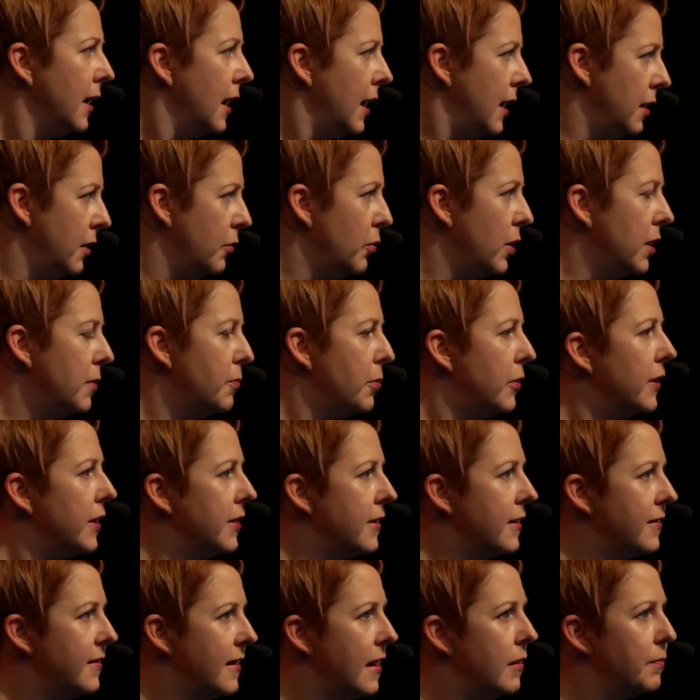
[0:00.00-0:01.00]
And I want to point
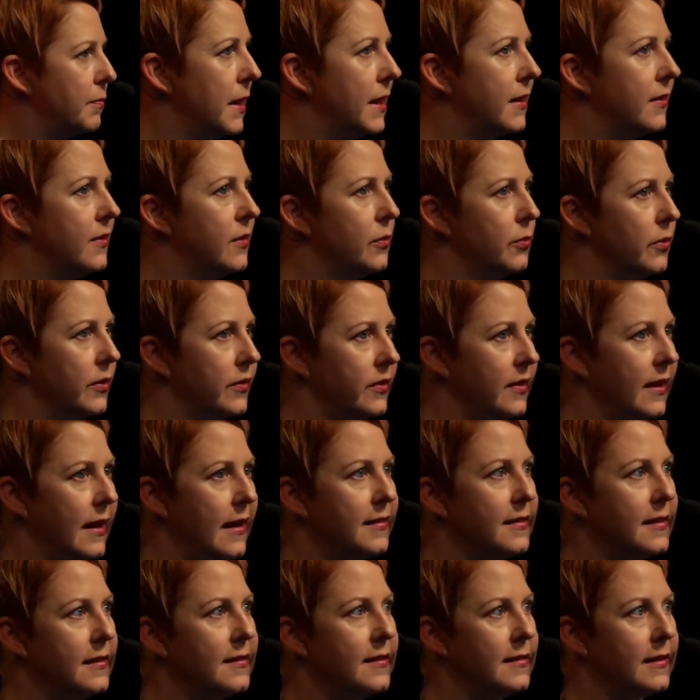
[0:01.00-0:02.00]
this because it was
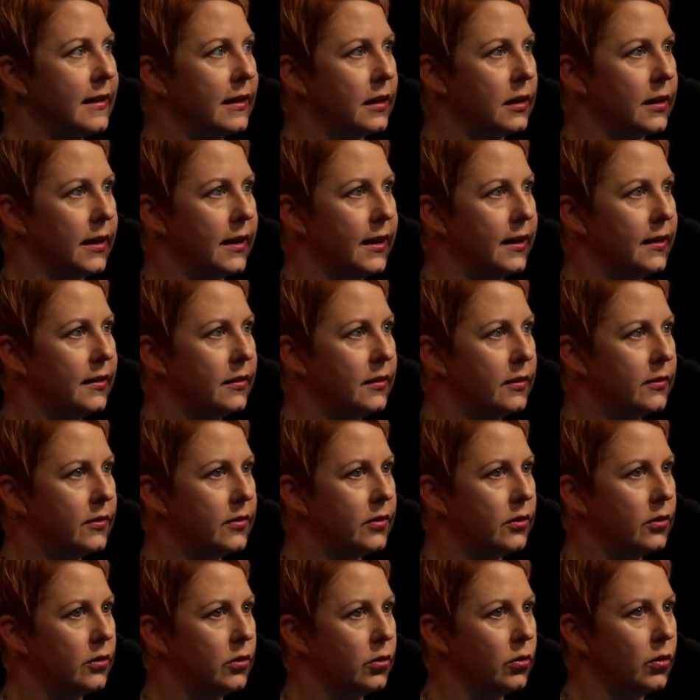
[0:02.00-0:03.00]
necessary
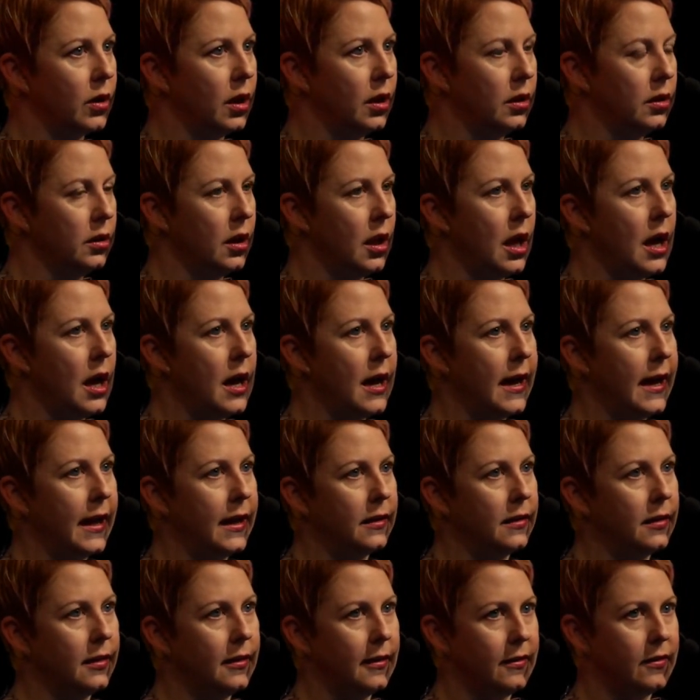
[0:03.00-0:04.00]
to
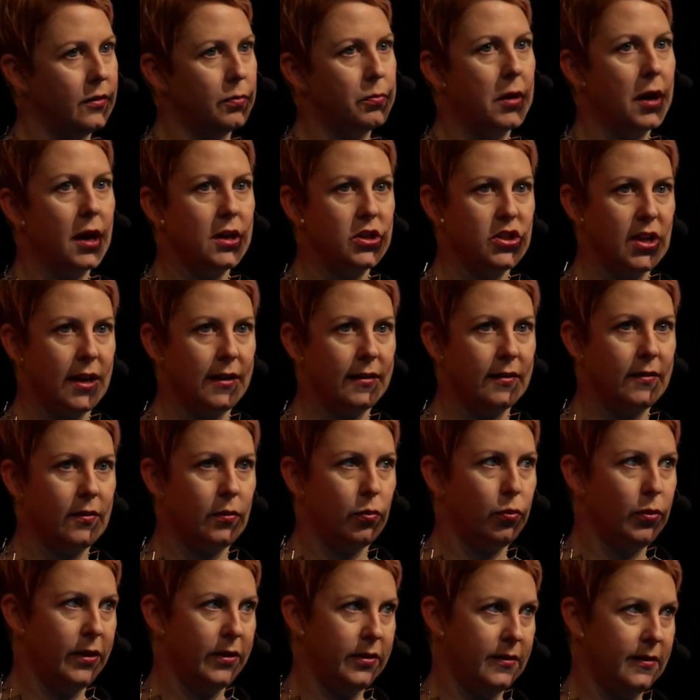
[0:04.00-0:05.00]
align these projects
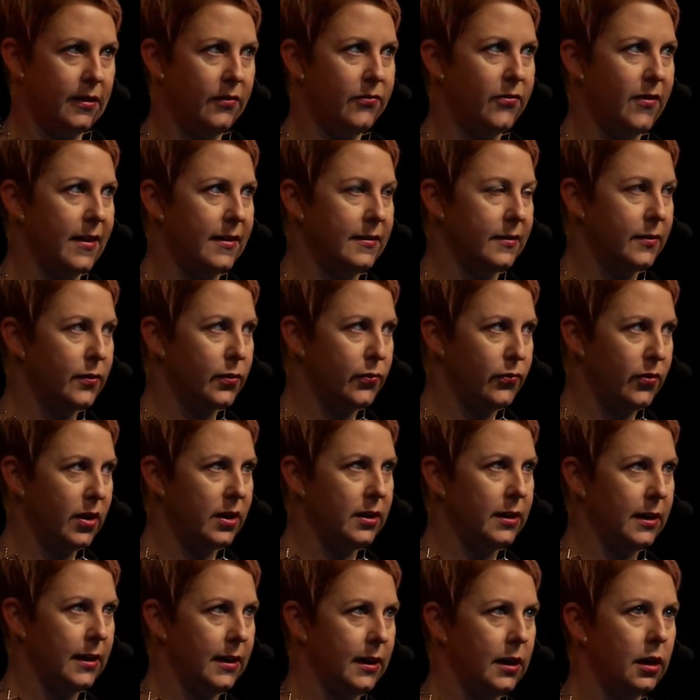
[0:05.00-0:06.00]
with defense
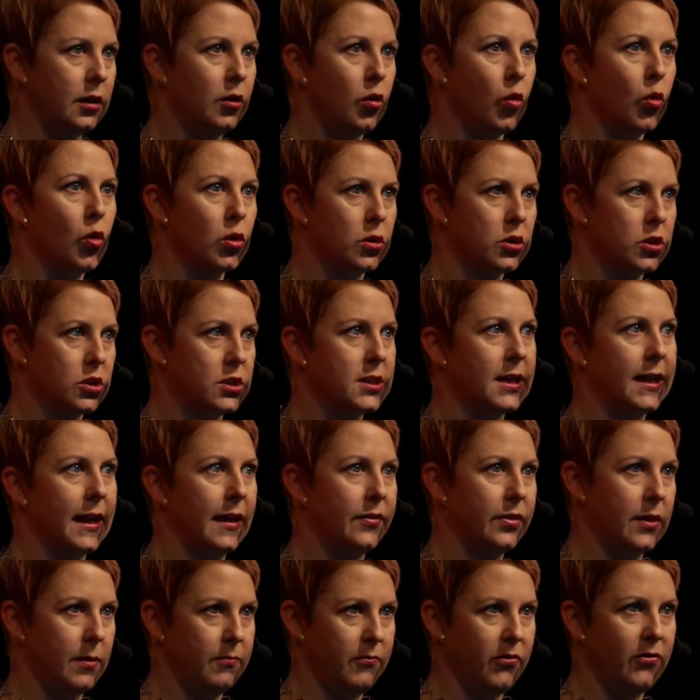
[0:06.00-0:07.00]
funding in order to
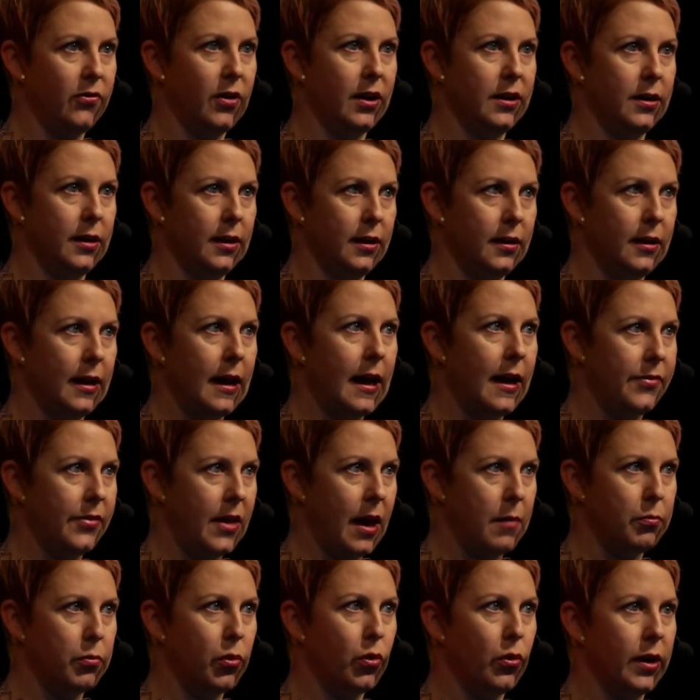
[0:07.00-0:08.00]
get them funded at
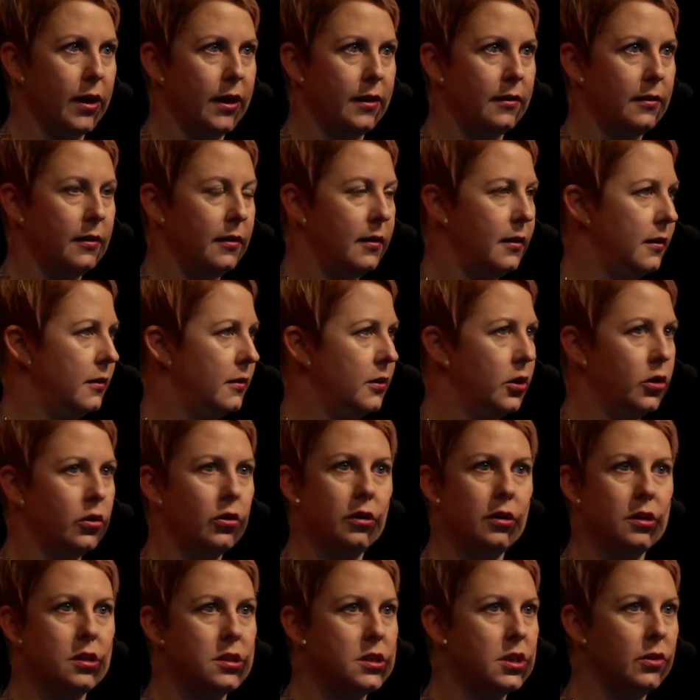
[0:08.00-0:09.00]
that point. You
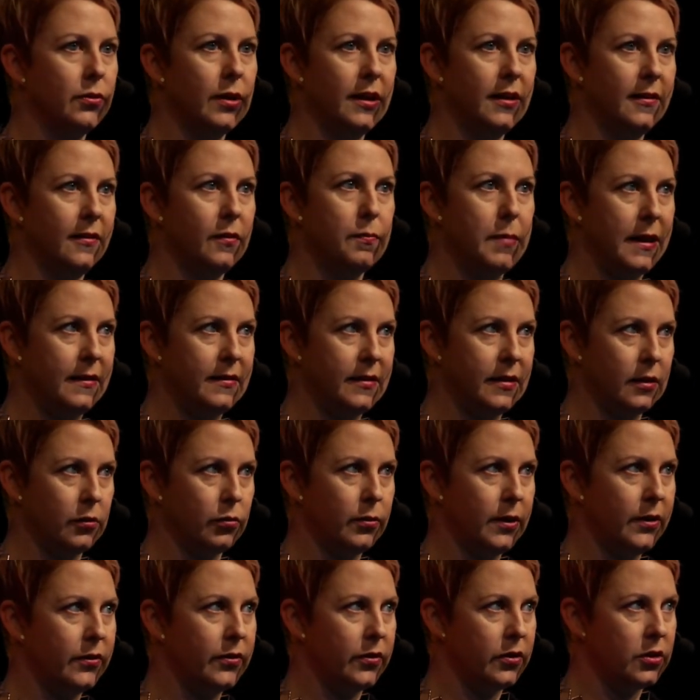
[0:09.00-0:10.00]
couldn't do it as basic
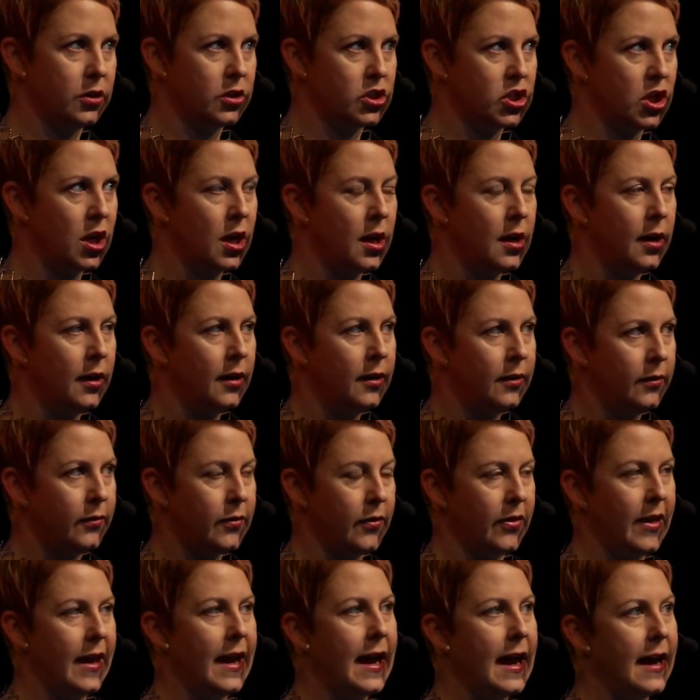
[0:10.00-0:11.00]
research,
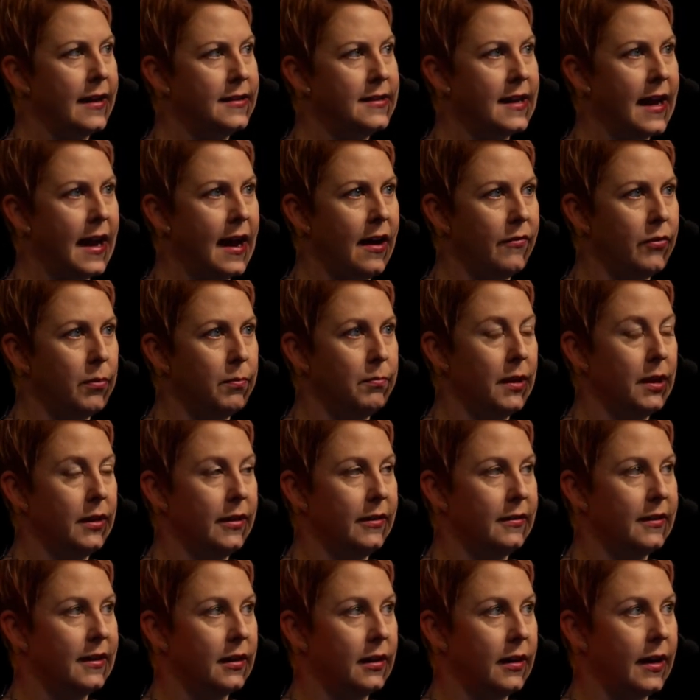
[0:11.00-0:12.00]
so they had to have a
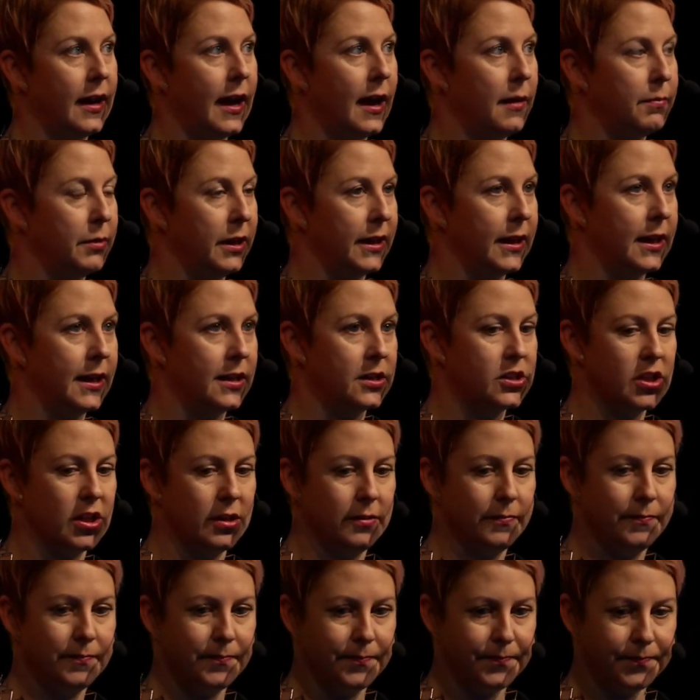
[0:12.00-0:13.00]
military
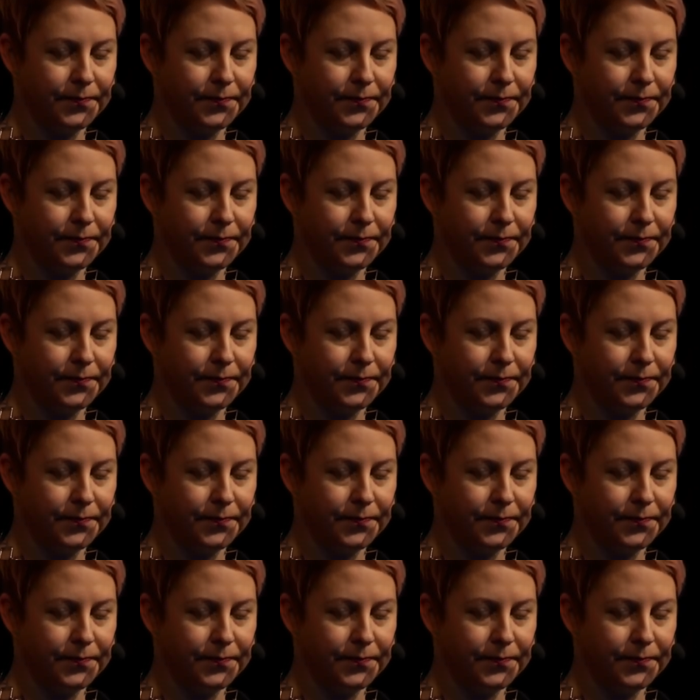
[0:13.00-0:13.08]
application.